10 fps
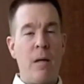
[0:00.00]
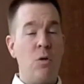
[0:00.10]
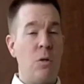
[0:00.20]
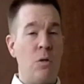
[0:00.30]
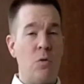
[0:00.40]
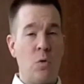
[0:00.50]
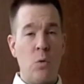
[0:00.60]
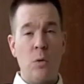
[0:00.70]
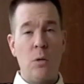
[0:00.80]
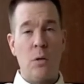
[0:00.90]
You can use
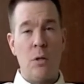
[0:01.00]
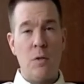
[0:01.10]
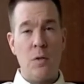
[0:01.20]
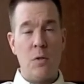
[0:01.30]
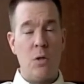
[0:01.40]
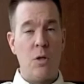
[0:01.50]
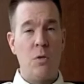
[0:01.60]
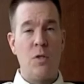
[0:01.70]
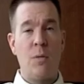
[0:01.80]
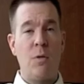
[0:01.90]
Google Alerts. You can
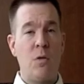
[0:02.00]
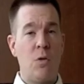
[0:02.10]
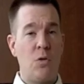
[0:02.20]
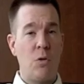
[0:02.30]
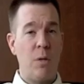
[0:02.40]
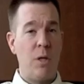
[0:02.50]
use some of the social